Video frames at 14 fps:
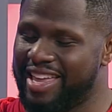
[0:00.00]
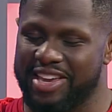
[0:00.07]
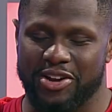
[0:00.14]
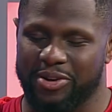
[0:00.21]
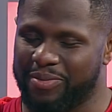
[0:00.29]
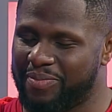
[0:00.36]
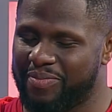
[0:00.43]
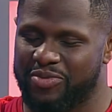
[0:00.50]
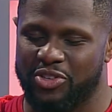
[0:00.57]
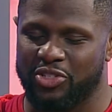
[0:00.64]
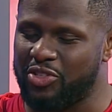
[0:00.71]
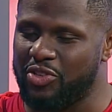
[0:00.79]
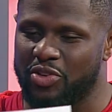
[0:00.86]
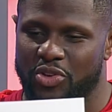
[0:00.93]

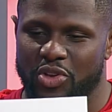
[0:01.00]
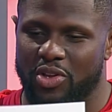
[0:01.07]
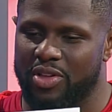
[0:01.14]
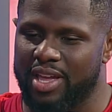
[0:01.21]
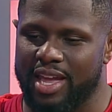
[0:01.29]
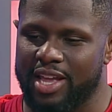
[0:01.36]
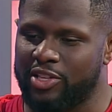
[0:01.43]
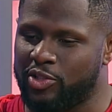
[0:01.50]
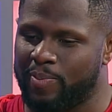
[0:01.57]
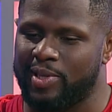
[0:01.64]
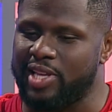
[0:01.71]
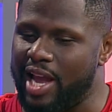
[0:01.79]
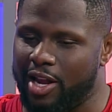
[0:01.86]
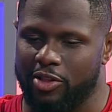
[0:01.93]
it's
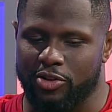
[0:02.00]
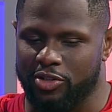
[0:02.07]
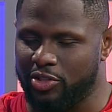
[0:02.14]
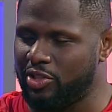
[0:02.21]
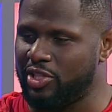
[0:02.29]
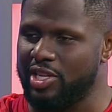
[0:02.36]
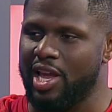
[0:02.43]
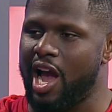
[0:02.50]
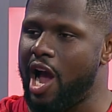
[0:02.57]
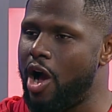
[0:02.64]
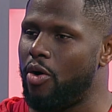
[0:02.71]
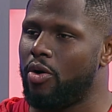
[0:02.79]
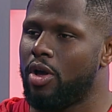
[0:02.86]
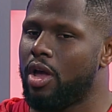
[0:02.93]
spectacular to see
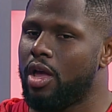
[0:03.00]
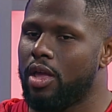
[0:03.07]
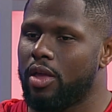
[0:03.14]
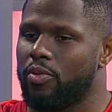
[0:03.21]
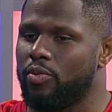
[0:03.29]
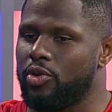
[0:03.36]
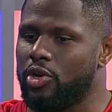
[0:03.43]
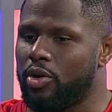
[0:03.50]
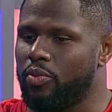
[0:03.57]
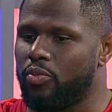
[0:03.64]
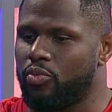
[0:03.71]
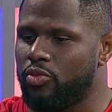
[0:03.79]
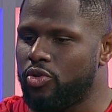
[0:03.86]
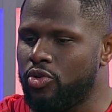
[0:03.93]
how,
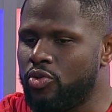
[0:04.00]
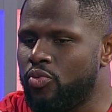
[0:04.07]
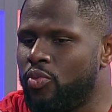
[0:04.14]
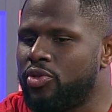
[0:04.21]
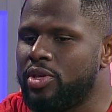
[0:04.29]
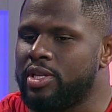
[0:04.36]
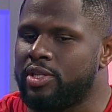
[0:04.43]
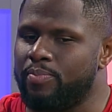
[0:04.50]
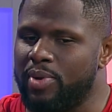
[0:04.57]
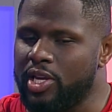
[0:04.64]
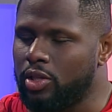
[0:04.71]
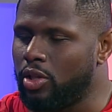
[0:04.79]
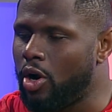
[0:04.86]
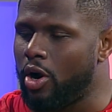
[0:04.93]
with these
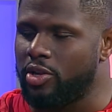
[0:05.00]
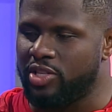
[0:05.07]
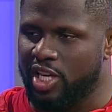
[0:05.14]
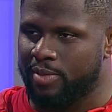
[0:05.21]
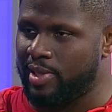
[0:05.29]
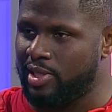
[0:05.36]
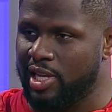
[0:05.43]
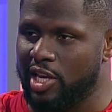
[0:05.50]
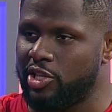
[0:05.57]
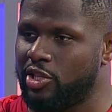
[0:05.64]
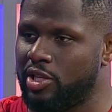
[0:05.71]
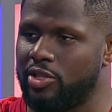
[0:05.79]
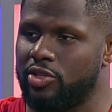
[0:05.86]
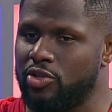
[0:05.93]
big, large
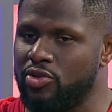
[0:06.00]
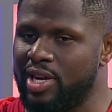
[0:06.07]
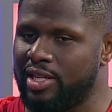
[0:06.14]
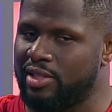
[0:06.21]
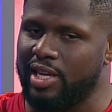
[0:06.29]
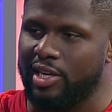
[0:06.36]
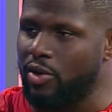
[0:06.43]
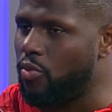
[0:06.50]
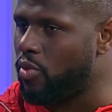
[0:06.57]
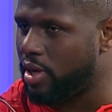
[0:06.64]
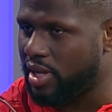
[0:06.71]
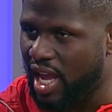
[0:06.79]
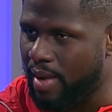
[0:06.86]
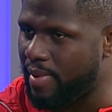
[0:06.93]
expectations, you guys take it
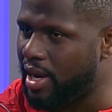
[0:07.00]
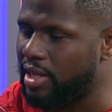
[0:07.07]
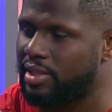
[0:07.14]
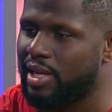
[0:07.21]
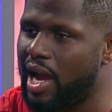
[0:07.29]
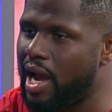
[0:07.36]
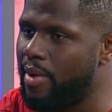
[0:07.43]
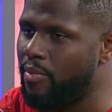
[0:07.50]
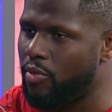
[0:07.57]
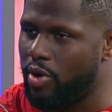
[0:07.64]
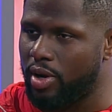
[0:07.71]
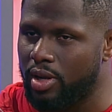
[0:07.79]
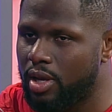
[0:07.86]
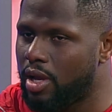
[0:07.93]
one game at a time,
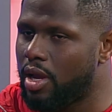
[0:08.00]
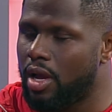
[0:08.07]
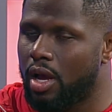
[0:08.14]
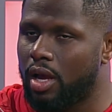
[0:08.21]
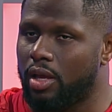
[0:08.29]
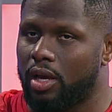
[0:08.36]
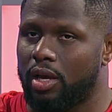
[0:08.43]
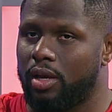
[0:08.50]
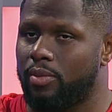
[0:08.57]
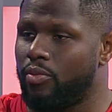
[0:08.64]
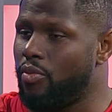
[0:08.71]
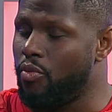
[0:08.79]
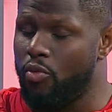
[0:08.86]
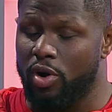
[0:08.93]
one
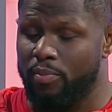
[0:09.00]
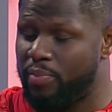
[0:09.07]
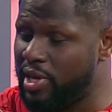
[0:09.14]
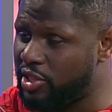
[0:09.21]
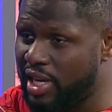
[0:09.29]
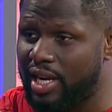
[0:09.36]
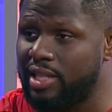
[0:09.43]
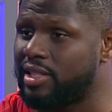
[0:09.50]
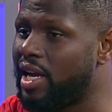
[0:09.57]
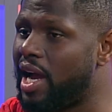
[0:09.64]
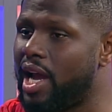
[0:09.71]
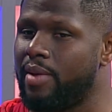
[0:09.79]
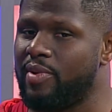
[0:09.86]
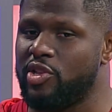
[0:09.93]
pitch at a
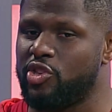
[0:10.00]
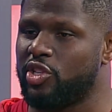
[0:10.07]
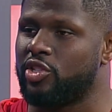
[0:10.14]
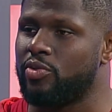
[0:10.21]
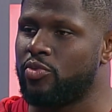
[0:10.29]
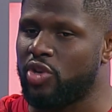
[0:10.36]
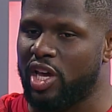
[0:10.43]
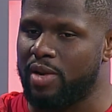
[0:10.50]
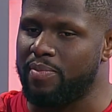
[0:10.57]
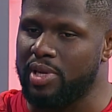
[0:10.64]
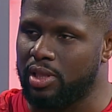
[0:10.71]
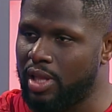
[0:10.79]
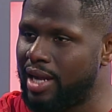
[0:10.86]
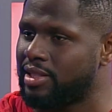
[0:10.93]
time, and just try to
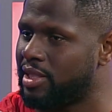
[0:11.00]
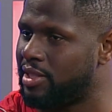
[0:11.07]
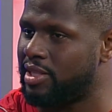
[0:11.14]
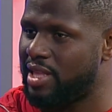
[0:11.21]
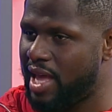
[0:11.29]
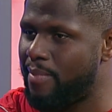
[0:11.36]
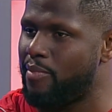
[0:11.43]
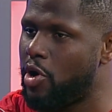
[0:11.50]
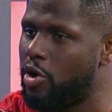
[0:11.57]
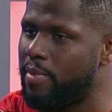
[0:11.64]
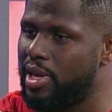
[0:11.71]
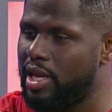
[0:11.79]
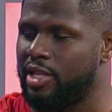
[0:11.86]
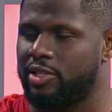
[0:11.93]
be locked into that
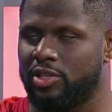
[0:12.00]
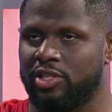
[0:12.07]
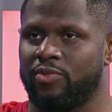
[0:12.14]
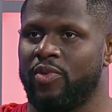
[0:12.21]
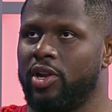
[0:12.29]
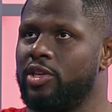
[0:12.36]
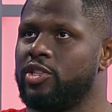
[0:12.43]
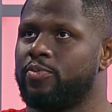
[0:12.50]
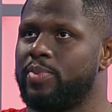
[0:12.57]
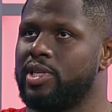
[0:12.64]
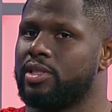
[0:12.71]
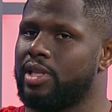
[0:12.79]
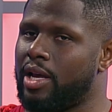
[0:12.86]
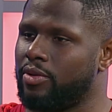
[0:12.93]
moment. It's just really
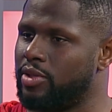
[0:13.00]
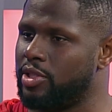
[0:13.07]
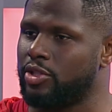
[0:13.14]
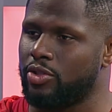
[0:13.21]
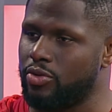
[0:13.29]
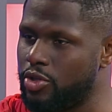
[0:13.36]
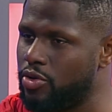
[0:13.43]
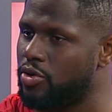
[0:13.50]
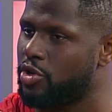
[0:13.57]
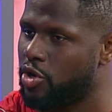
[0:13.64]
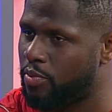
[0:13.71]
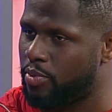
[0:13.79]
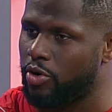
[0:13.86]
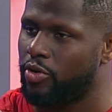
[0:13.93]
speaks loudly to you and
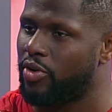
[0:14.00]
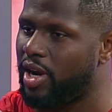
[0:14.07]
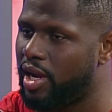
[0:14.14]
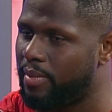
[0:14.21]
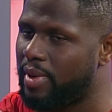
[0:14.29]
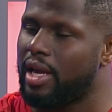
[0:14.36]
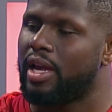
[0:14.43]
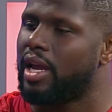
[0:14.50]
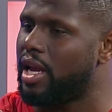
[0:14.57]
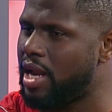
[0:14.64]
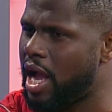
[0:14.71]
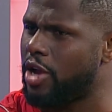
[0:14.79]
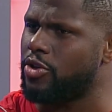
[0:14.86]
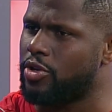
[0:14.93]
your program and
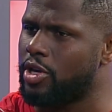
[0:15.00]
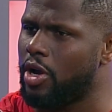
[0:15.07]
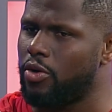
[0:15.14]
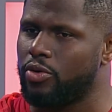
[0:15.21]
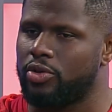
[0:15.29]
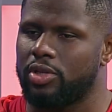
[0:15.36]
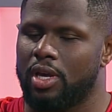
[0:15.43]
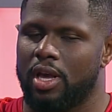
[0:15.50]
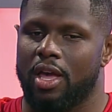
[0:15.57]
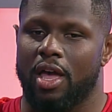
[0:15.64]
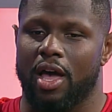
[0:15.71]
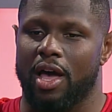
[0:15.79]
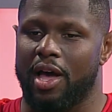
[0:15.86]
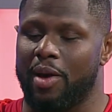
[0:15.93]
how you coach.
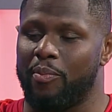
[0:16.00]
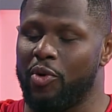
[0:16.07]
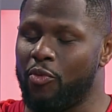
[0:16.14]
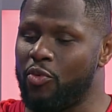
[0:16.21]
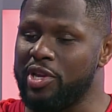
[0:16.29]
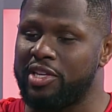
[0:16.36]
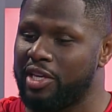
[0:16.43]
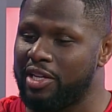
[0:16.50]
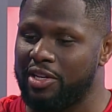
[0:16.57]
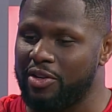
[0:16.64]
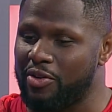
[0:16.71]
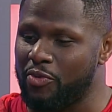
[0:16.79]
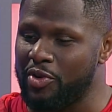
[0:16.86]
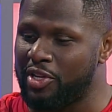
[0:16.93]
But we
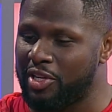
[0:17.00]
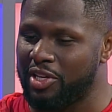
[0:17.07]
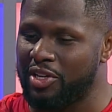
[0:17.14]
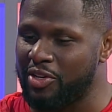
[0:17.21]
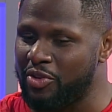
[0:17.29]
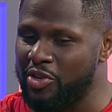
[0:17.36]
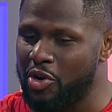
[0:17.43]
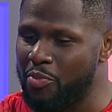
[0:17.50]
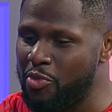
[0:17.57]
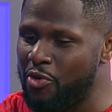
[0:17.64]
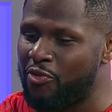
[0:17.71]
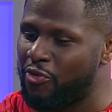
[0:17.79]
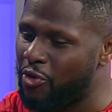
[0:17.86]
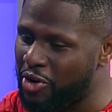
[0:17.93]
couldn't
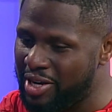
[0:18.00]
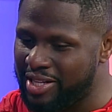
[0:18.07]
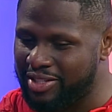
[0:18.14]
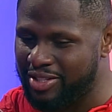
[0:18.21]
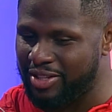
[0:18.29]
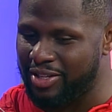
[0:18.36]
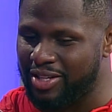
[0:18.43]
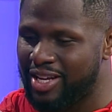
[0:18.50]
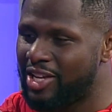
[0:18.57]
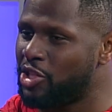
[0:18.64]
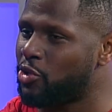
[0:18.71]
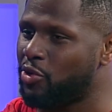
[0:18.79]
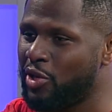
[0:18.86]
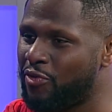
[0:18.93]
move forward into the
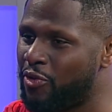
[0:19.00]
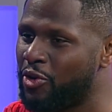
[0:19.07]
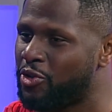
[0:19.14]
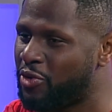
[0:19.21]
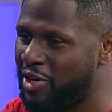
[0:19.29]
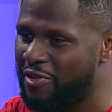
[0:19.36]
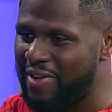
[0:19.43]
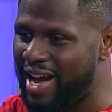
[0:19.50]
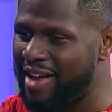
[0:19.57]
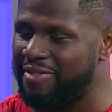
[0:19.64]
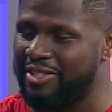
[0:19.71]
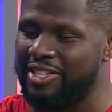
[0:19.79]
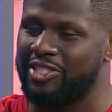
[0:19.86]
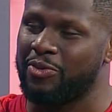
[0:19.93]

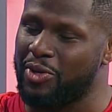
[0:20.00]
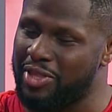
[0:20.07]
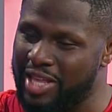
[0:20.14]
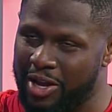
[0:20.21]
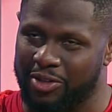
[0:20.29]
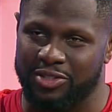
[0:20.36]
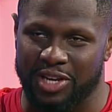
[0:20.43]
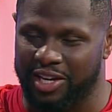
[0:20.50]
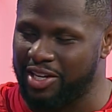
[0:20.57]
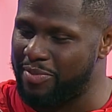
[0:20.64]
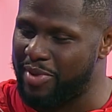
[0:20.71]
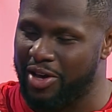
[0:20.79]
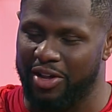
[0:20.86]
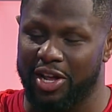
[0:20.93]
24-25 season without talking
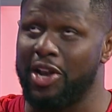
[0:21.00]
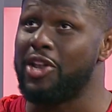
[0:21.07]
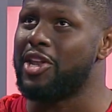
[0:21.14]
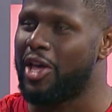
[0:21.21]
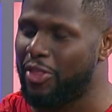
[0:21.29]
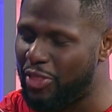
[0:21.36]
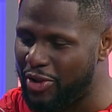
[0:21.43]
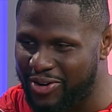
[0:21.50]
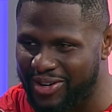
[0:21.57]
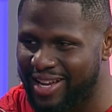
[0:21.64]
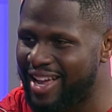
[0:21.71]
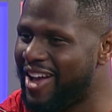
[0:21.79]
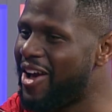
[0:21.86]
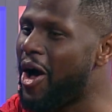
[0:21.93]
about another
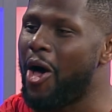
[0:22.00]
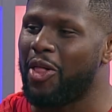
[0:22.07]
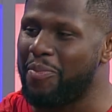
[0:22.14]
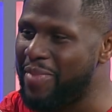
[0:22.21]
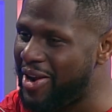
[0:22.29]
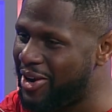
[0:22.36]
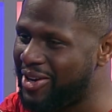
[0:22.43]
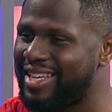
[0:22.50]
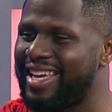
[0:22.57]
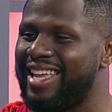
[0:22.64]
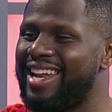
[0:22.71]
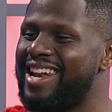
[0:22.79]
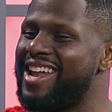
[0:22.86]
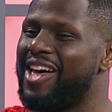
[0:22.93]

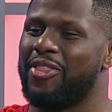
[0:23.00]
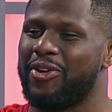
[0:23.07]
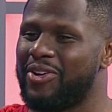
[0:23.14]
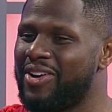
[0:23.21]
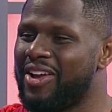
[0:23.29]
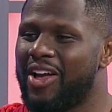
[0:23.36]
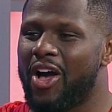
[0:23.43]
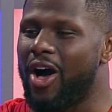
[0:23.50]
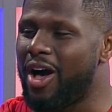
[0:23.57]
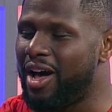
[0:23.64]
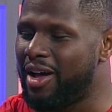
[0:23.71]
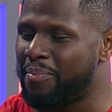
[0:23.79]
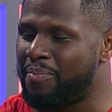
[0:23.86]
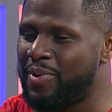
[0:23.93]
All-American, another
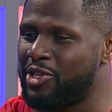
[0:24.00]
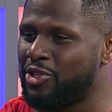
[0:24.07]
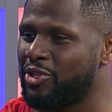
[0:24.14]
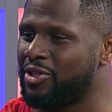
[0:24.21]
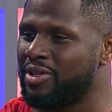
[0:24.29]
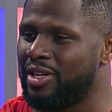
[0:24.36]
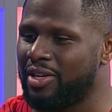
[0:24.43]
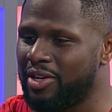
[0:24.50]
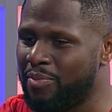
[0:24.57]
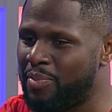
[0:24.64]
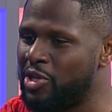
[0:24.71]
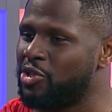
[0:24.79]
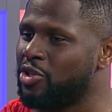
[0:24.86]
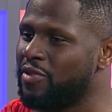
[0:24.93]
pitcher
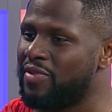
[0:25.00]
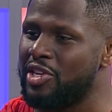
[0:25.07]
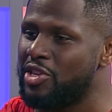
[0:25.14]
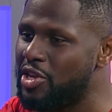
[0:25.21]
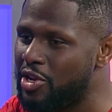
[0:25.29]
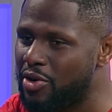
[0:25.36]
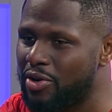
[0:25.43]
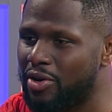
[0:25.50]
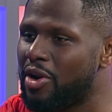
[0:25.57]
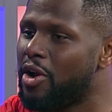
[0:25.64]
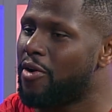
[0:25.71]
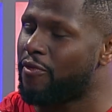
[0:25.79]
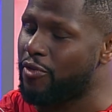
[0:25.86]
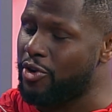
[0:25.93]
of the year
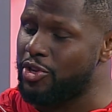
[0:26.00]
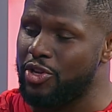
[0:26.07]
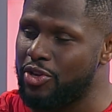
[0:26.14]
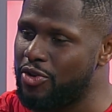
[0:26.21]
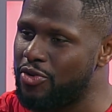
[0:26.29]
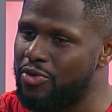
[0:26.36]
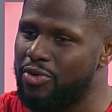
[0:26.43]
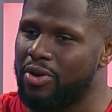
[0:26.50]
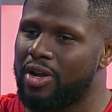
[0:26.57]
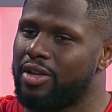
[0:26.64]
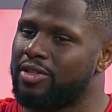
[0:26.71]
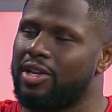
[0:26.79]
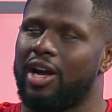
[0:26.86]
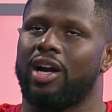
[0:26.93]
for you.
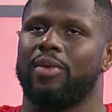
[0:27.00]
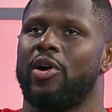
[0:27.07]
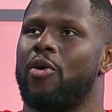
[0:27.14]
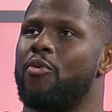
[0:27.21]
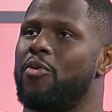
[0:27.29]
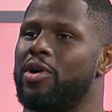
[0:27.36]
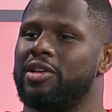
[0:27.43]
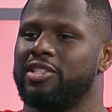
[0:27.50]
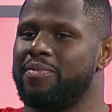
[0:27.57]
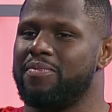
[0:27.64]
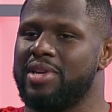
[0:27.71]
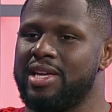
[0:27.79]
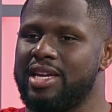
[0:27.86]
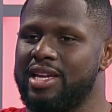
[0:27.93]
Talk about what does it
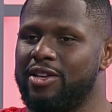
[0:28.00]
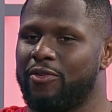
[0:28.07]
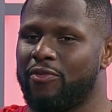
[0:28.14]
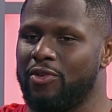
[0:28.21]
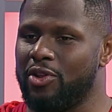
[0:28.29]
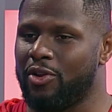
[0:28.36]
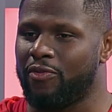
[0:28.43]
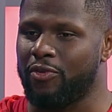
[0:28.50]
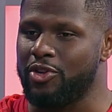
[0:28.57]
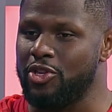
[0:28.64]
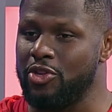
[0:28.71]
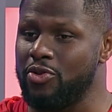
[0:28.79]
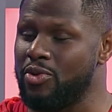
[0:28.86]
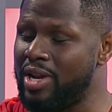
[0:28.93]
mean, for
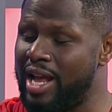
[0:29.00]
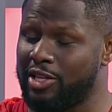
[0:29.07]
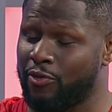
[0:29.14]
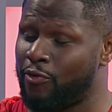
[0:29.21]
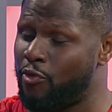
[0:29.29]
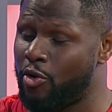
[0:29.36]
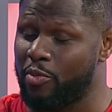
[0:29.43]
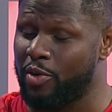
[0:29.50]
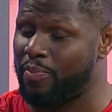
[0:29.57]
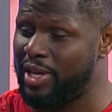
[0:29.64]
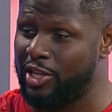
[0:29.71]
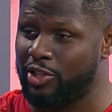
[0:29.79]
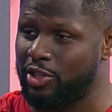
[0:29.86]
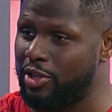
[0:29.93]
you and as a former
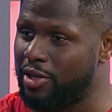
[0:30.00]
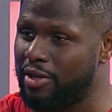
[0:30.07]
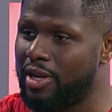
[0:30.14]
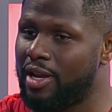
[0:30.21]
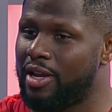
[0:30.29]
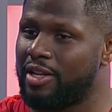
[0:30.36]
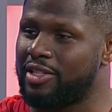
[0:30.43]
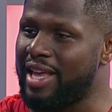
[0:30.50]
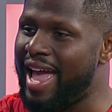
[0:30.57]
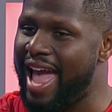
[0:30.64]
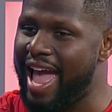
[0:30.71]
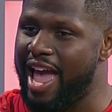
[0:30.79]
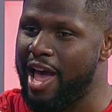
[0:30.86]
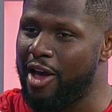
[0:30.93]
pitcher to
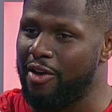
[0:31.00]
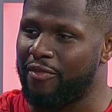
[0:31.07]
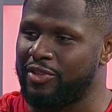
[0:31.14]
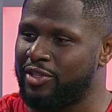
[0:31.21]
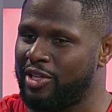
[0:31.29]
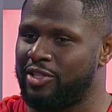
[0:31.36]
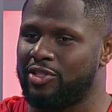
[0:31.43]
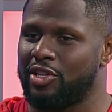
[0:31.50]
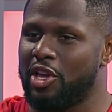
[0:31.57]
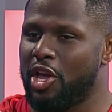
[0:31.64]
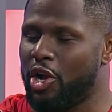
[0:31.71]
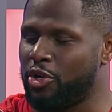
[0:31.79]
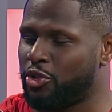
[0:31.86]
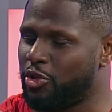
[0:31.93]
have such
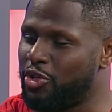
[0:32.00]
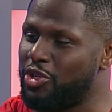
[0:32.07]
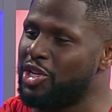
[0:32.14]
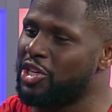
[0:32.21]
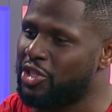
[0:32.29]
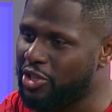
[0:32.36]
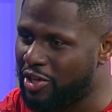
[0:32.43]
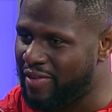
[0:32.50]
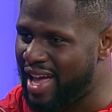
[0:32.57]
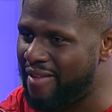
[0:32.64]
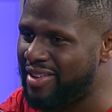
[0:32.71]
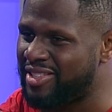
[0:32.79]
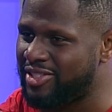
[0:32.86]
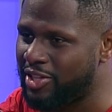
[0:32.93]
a tradition of
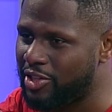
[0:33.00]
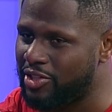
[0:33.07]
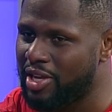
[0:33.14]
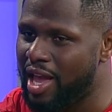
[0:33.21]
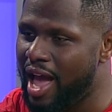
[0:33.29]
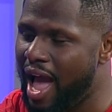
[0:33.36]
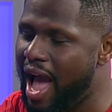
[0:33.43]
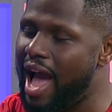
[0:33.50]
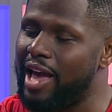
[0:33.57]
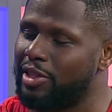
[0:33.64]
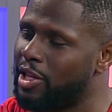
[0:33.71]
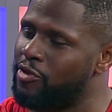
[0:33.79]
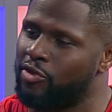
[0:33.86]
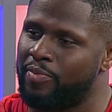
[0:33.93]
having such
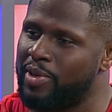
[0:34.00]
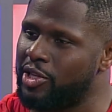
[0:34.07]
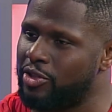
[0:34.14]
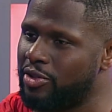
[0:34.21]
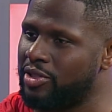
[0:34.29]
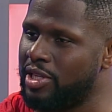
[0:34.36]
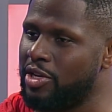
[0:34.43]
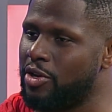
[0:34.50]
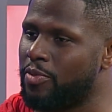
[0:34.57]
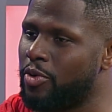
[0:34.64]
high-level pitchers in your